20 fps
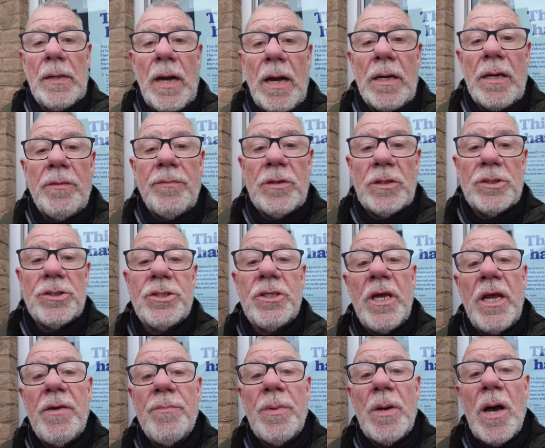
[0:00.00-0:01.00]
And if you see
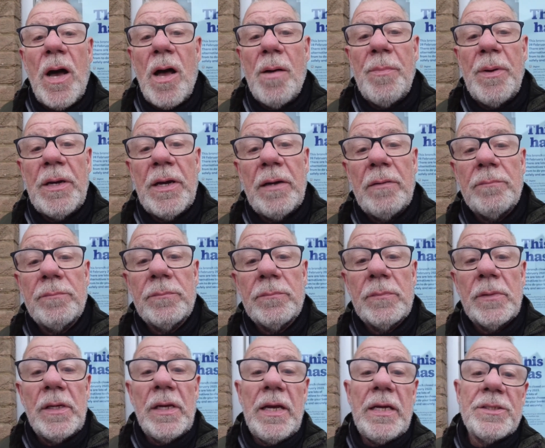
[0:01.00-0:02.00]
it behind me now,
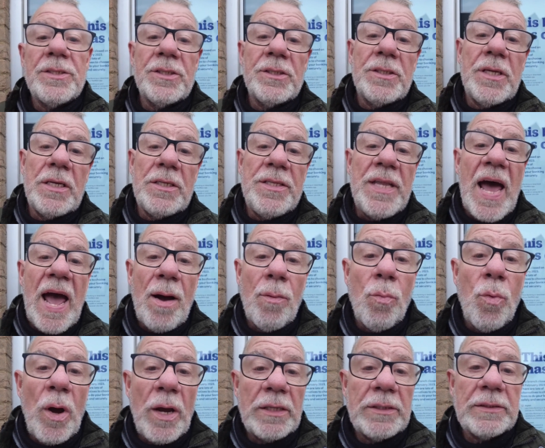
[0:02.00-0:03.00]
it's in that
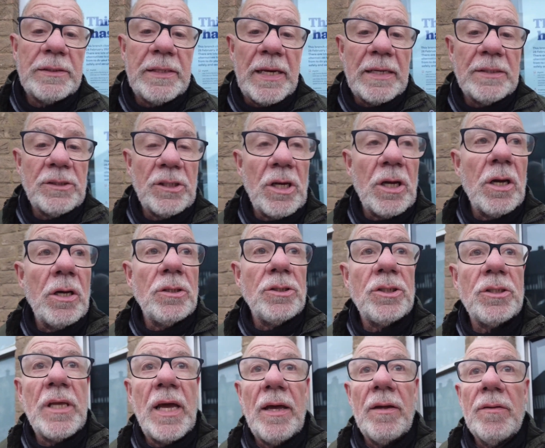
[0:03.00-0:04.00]
west, that's
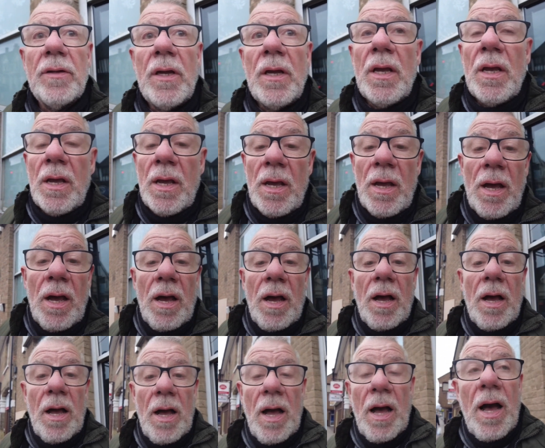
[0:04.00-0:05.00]
closed down.
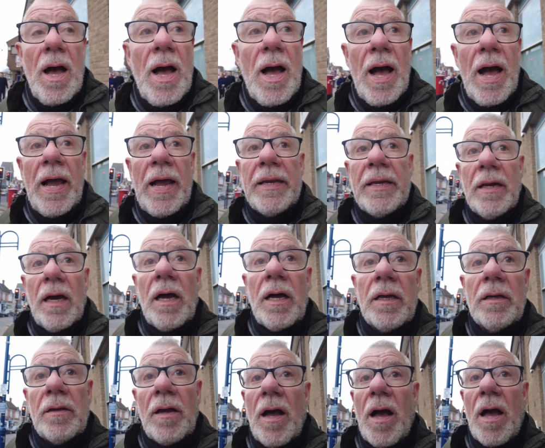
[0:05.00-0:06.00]
And
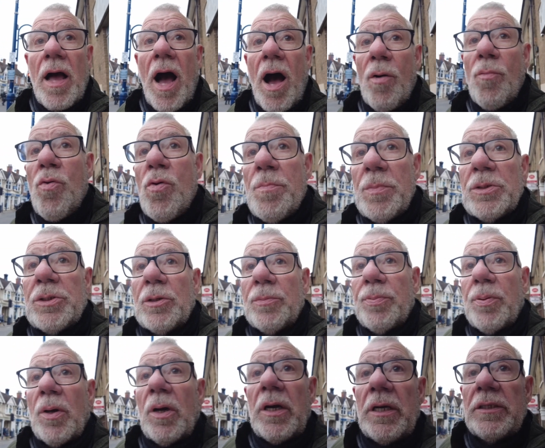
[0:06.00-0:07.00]
I wouldn't be
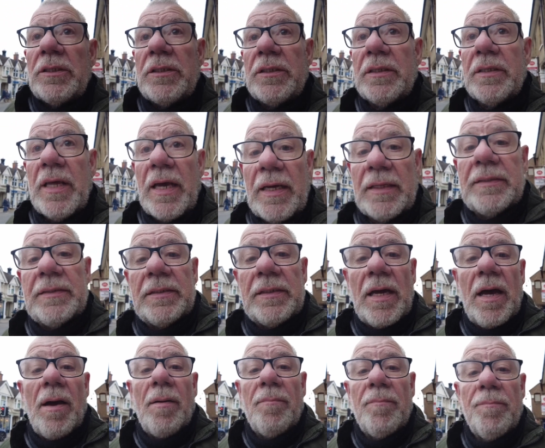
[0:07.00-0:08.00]
surprised that
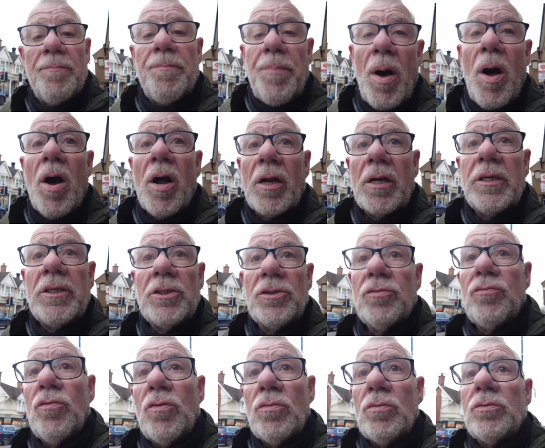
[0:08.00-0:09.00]
Barclays
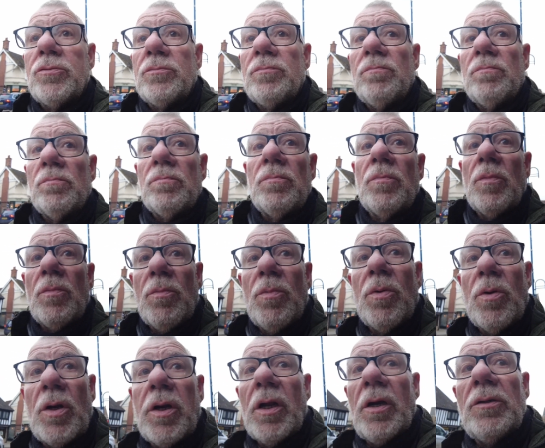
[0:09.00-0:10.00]
will
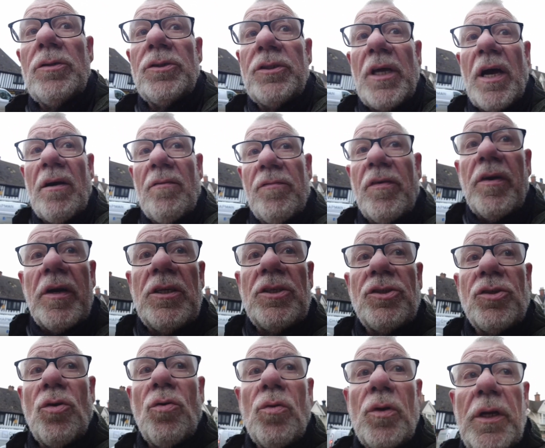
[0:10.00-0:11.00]
close down very
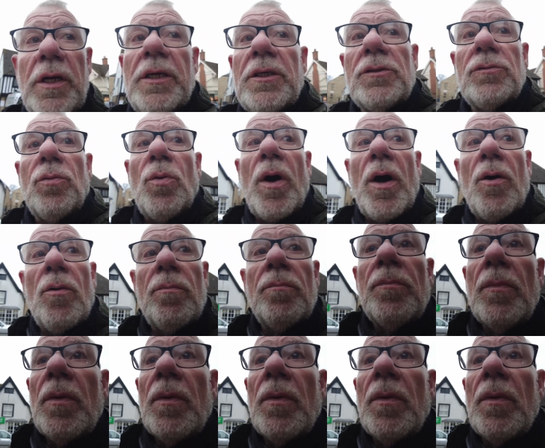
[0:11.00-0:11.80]
shortly as well.